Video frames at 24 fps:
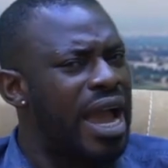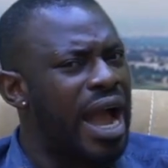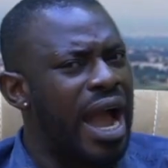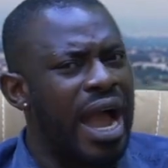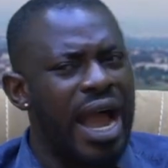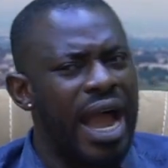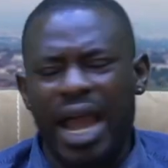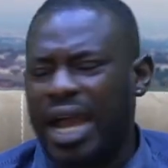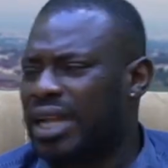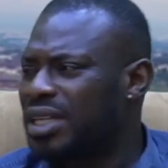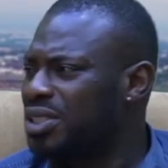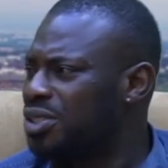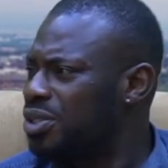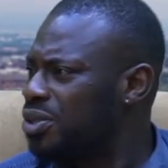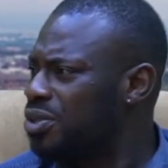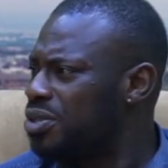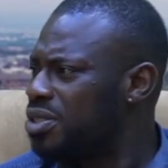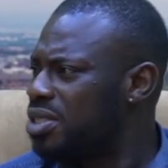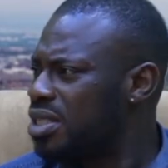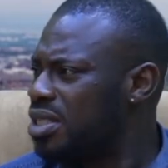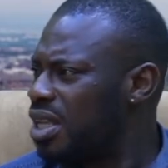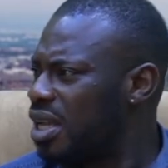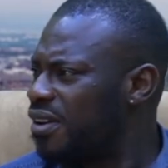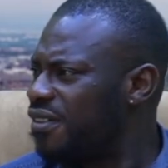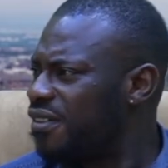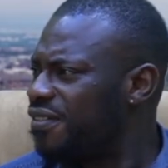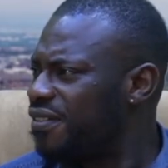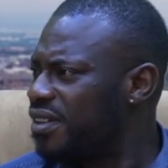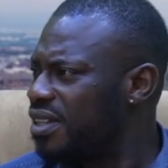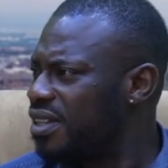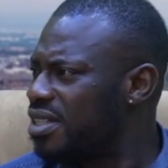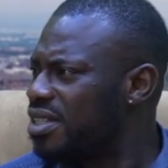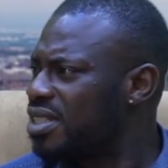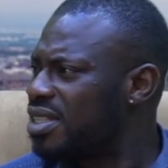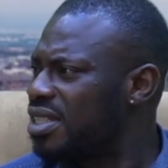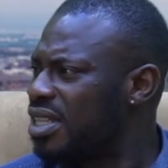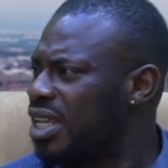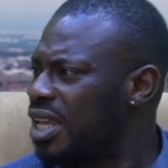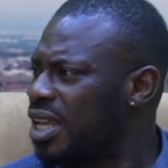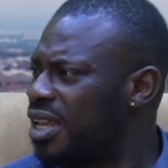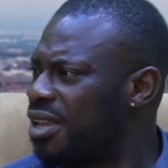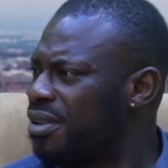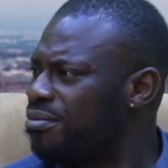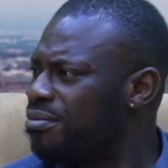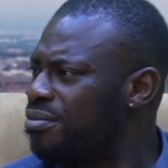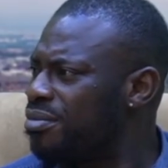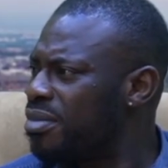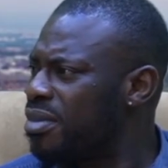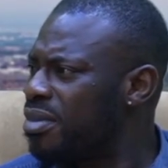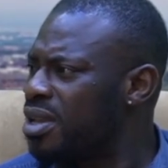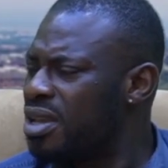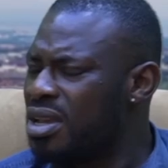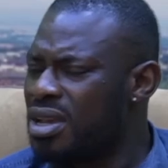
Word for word: I had no self-esteem